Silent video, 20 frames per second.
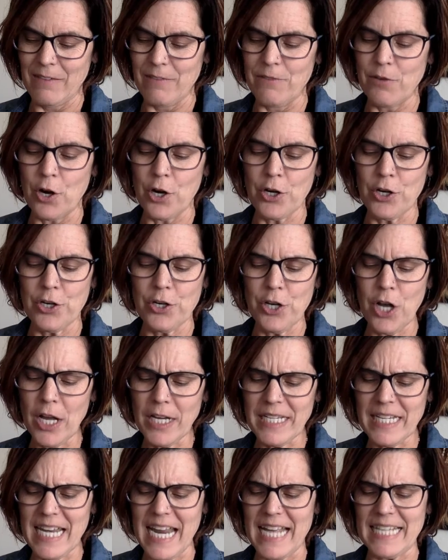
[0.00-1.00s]
For
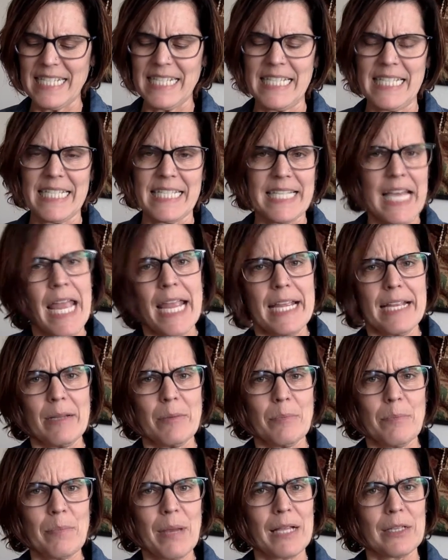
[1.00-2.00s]
goodness sake,
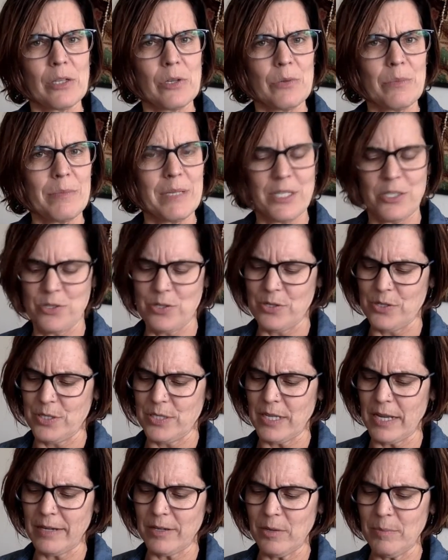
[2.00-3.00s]
bellowed Mr.
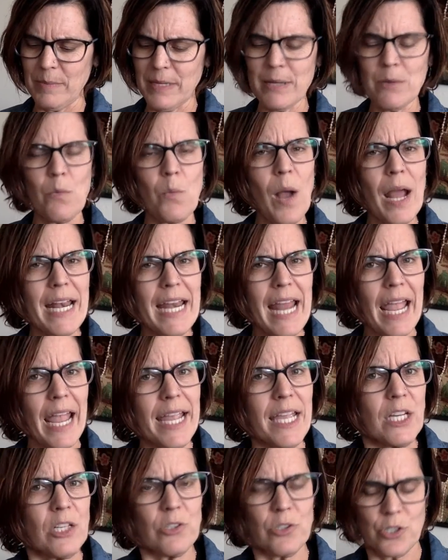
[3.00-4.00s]
Zuckerman. What
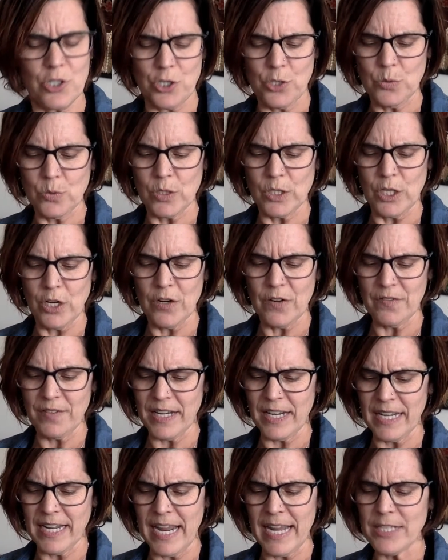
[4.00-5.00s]
ails you,
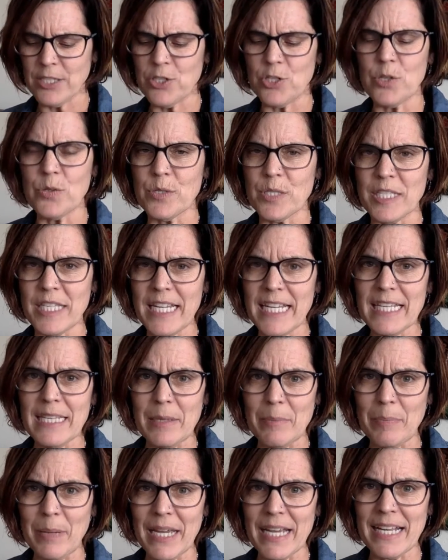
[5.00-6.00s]
Lurvy? Can't you see
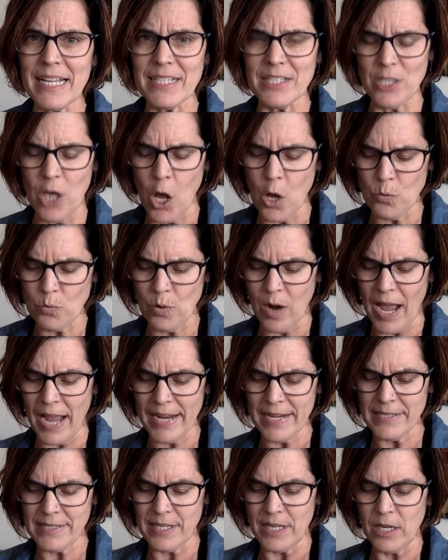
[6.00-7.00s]
the pig is all
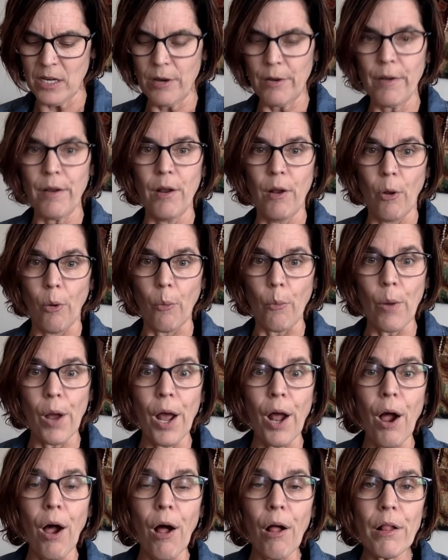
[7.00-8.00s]
right?
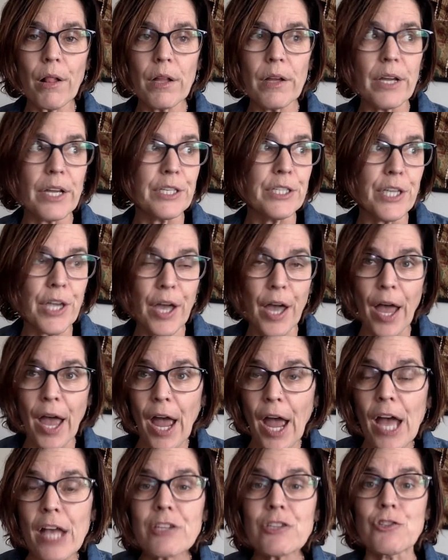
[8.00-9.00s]
Well, you
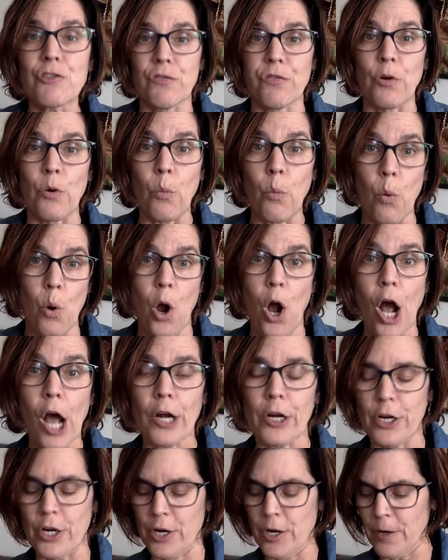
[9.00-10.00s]
asked for
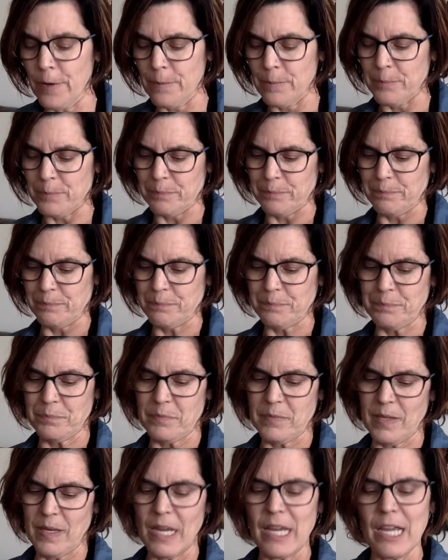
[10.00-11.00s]
water.
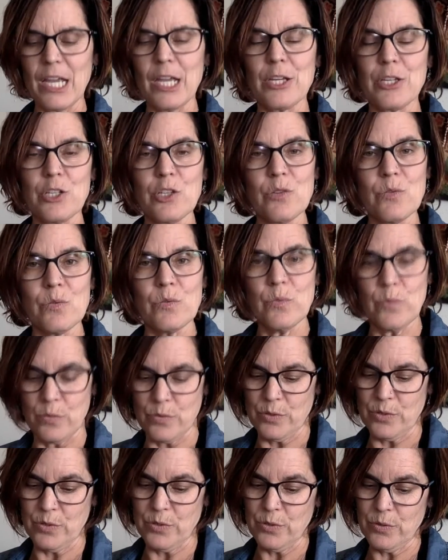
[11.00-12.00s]
You,
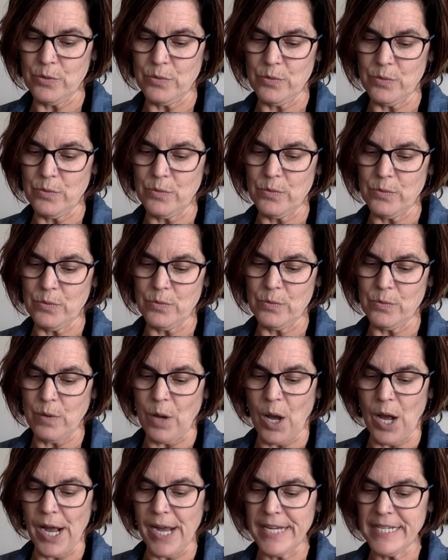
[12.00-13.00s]
you,
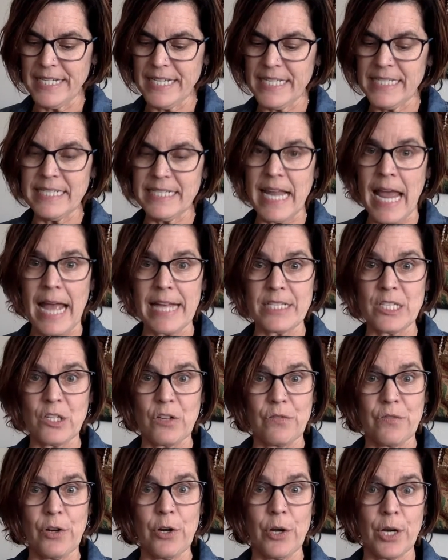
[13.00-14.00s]
I didn't ask
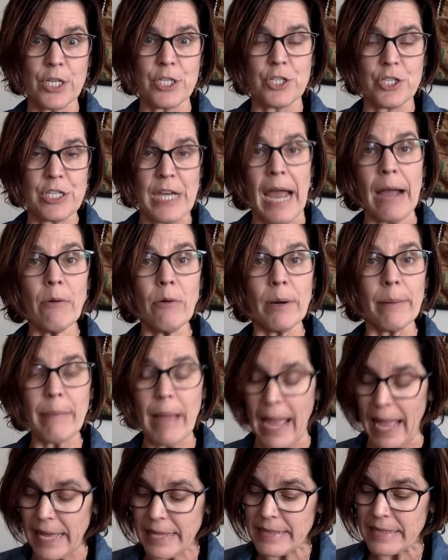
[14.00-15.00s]
for a shower
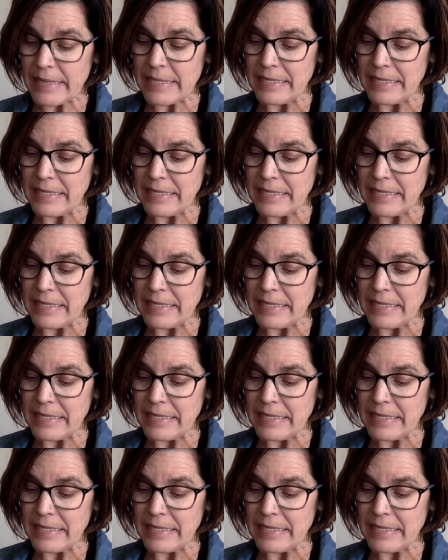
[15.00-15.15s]
bath,